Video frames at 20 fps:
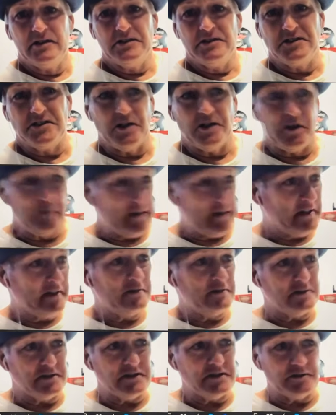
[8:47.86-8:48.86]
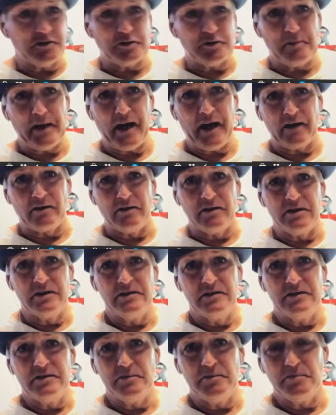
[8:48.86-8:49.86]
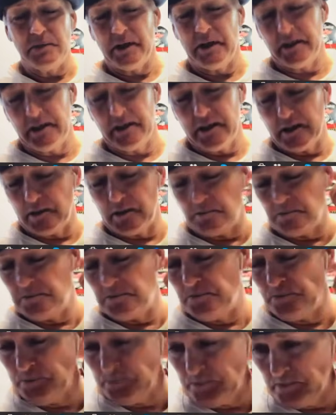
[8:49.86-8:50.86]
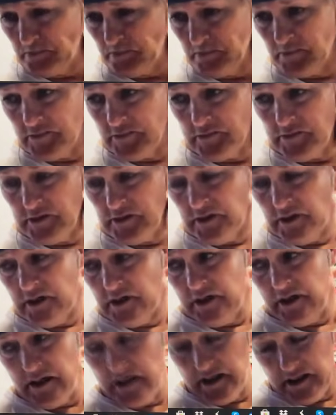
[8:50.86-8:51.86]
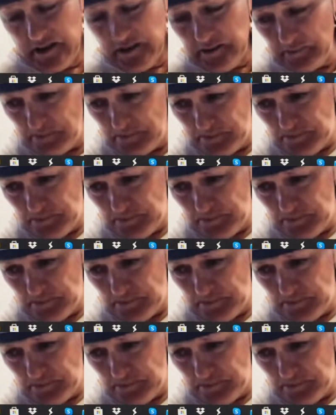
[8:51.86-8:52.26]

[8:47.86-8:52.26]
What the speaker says: So, it was a battle. But, I don't